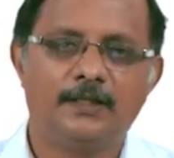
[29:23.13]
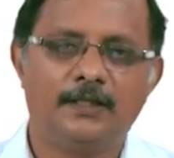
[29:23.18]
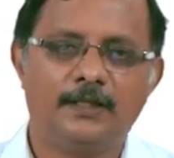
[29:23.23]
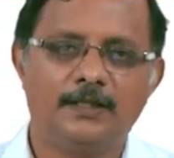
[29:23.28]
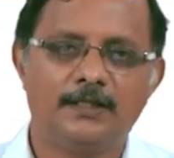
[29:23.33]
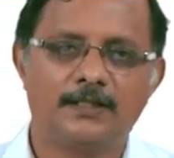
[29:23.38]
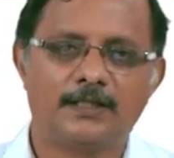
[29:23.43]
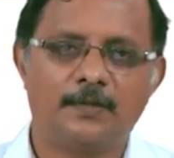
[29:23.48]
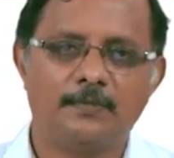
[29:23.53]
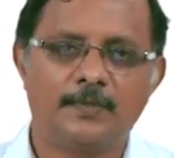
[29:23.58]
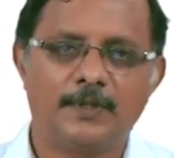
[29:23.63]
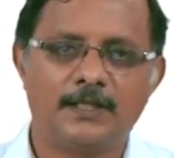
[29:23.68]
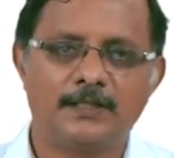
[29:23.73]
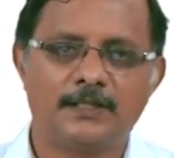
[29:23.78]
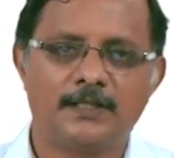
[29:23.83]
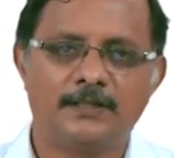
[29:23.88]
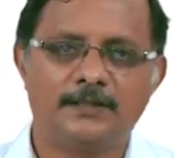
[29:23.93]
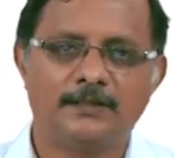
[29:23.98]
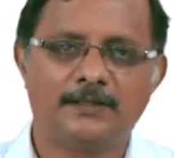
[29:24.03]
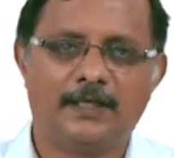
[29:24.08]
In some
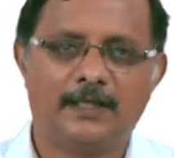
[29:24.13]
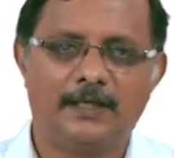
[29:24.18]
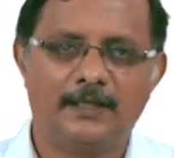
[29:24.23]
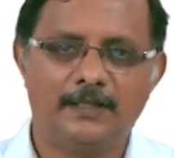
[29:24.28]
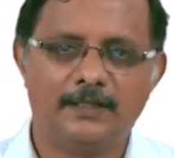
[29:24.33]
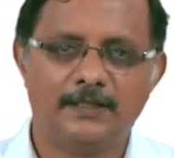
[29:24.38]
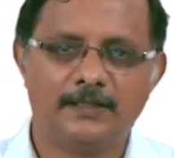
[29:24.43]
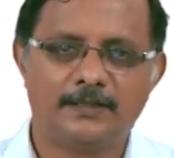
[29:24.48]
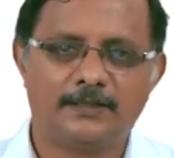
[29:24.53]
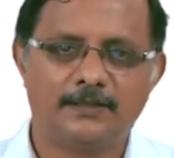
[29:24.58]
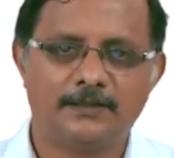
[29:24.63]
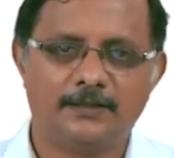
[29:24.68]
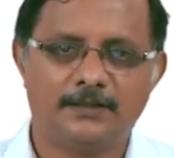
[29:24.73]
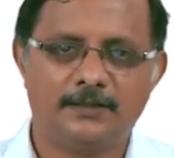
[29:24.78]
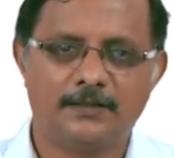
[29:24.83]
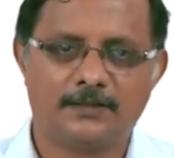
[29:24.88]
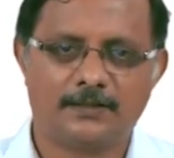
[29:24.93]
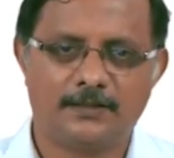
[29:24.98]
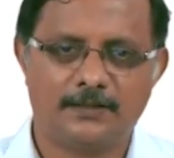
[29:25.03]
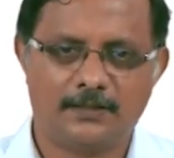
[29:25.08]
cases, in the earliest
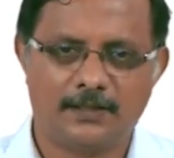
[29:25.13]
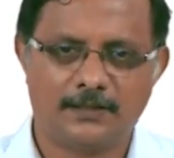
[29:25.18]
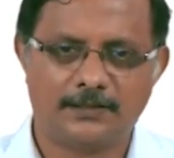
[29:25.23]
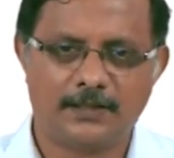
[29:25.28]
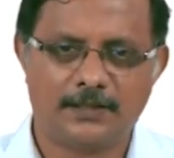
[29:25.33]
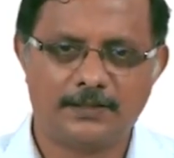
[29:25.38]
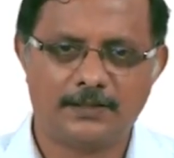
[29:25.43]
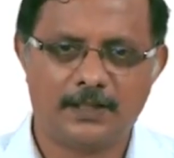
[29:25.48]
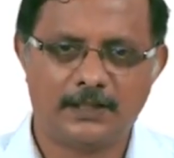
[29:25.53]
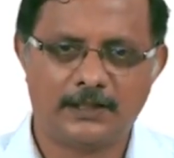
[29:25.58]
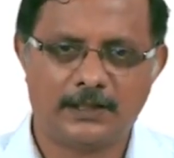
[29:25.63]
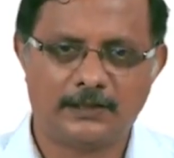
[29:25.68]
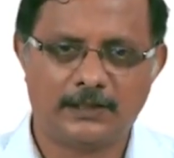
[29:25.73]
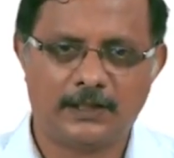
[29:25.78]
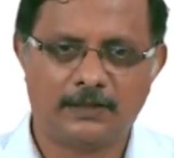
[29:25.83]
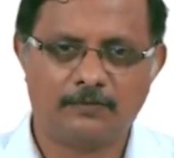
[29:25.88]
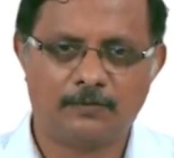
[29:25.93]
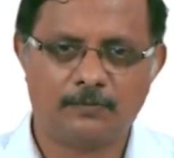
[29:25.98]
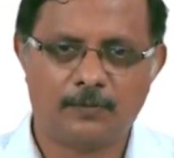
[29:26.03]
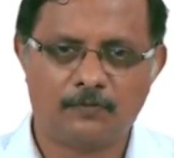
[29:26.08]
surgeries
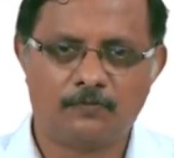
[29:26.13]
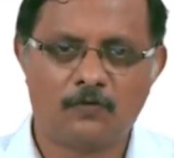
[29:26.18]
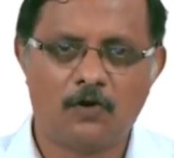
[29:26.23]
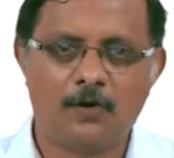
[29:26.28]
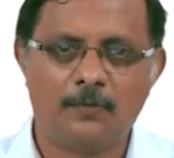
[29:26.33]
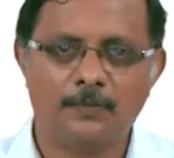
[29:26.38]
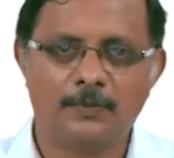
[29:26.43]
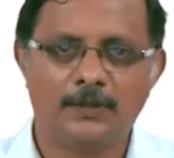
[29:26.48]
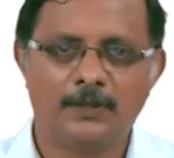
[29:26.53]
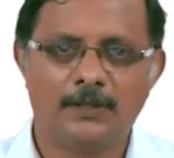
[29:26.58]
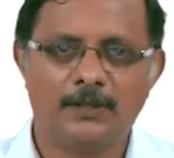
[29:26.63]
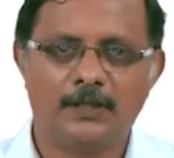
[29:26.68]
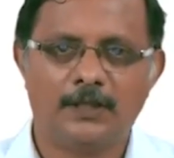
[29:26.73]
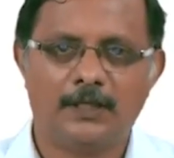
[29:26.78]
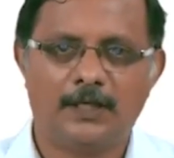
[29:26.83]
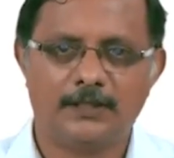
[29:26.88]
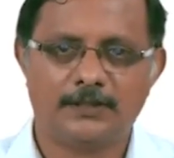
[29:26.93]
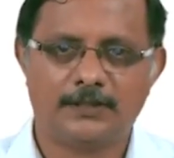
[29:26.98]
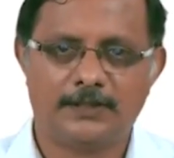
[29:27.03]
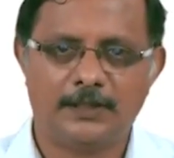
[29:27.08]
that were performed
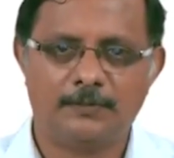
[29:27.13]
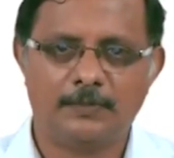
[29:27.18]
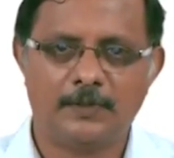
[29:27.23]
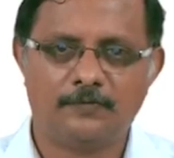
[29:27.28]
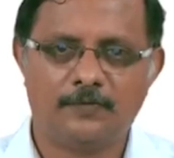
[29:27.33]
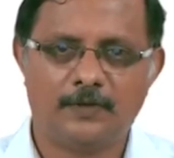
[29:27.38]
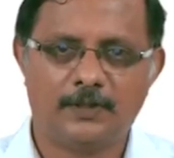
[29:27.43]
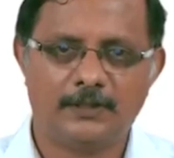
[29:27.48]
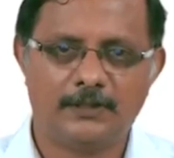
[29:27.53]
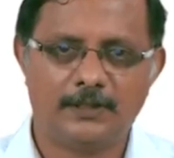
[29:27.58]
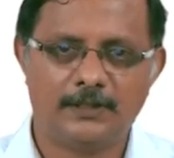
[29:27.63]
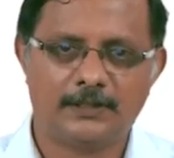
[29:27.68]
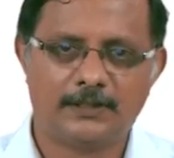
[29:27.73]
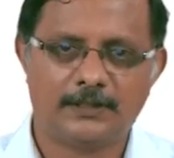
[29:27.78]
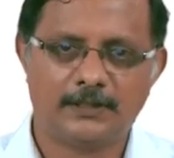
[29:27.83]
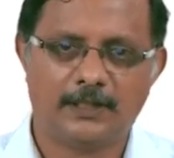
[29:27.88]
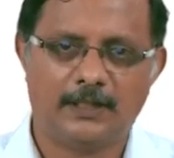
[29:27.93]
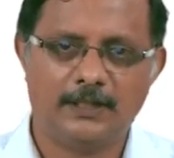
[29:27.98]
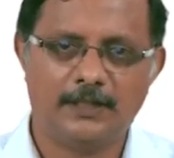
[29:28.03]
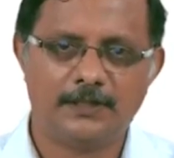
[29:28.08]
as a treatment for
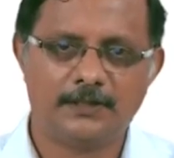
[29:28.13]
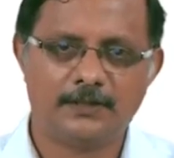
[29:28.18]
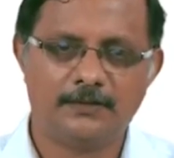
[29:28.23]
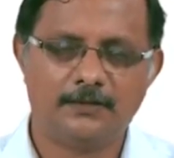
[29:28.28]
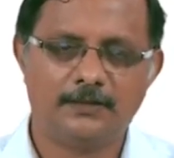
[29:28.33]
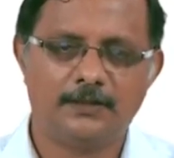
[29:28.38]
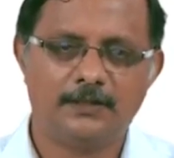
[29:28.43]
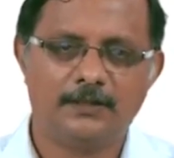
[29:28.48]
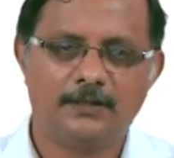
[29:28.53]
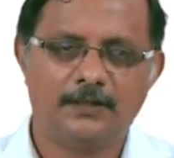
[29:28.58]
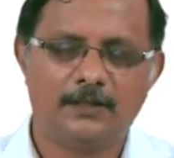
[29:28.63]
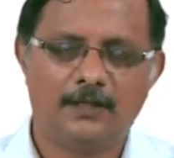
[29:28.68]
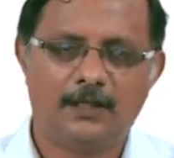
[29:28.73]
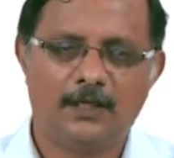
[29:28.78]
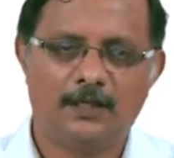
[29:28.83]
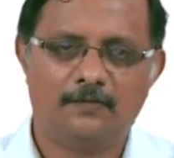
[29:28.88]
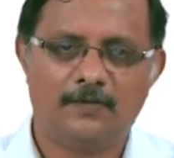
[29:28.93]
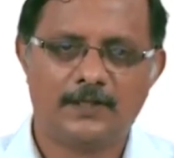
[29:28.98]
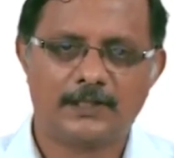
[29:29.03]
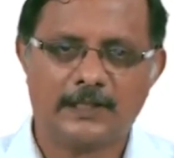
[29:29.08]
this condition
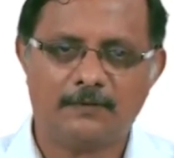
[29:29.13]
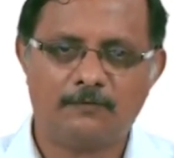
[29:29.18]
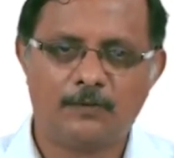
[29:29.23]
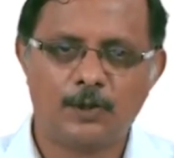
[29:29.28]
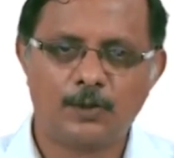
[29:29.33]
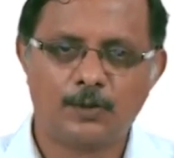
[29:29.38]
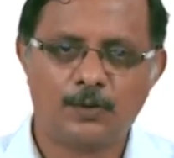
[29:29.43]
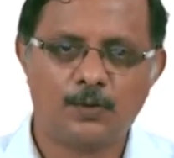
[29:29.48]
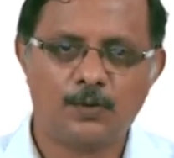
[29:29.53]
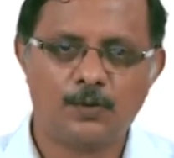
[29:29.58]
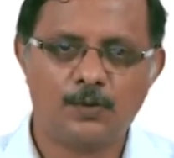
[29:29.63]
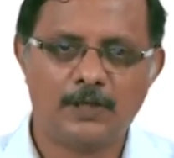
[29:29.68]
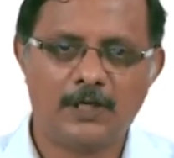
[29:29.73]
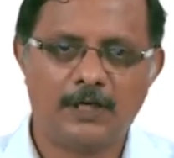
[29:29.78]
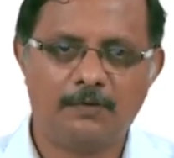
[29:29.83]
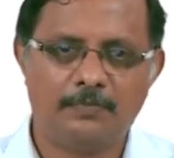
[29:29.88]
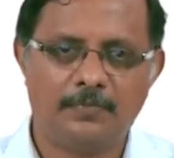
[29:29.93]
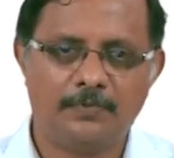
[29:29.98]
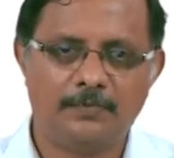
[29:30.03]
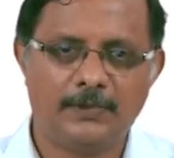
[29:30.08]
were somewhat crude,
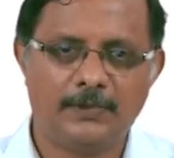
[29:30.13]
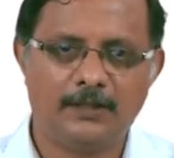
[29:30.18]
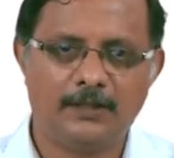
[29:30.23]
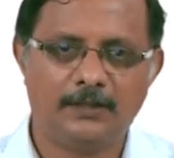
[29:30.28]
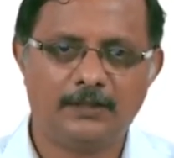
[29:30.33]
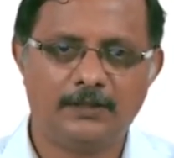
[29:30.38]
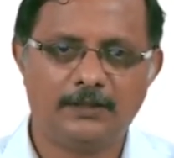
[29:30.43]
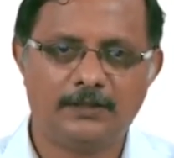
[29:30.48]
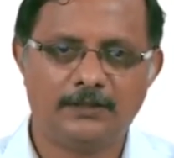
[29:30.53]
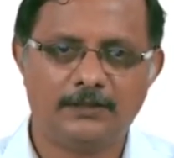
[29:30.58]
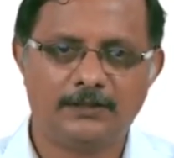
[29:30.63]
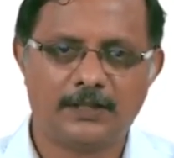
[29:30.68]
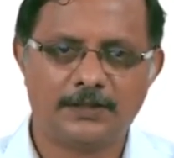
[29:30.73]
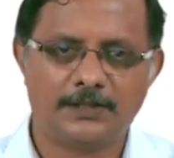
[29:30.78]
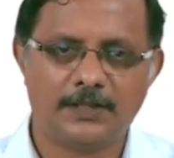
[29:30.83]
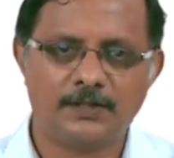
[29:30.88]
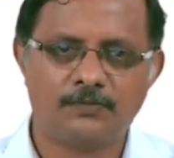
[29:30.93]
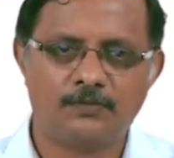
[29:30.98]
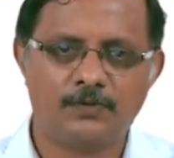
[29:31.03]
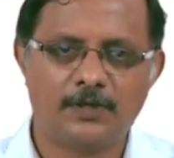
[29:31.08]
and the
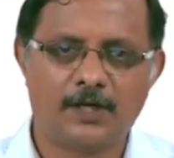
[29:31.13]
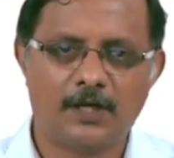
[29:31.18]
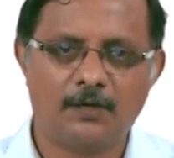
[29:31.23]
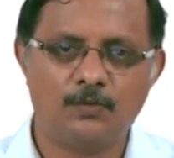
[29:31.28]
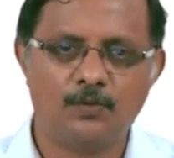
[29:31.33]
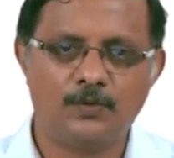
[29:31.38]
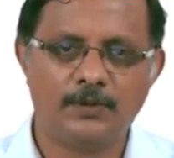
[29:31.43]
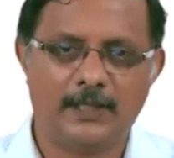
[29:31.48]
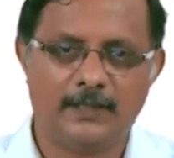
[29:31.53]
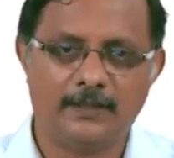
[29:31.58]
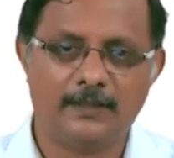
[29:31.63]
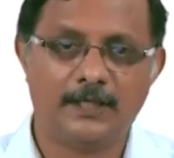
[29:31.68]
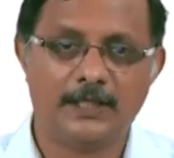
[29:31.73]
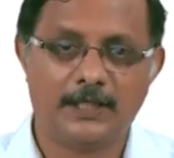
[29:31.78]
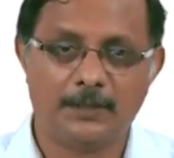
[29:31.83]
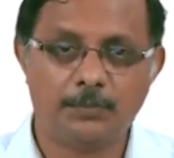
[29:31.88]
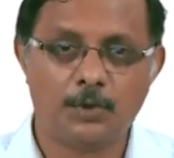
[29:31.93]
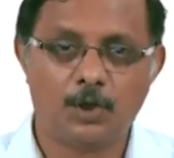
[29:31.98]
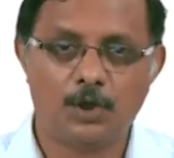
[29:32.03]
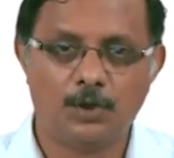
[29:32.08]
surgeons would remove the entire
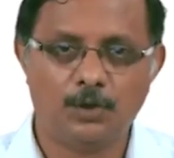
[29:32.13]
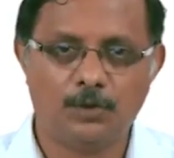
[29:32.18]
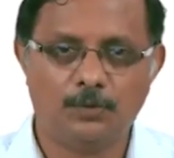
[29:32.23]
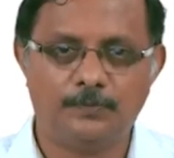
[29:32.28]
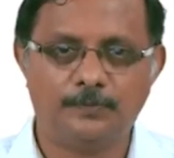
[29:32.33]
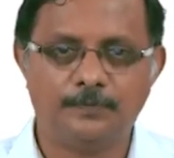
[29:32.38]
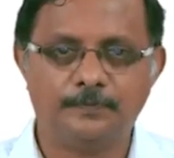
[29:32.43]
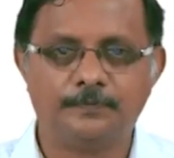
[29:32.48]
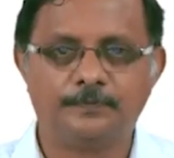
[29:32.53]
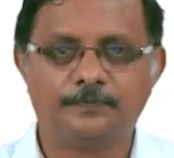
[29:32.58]
temporal lobe.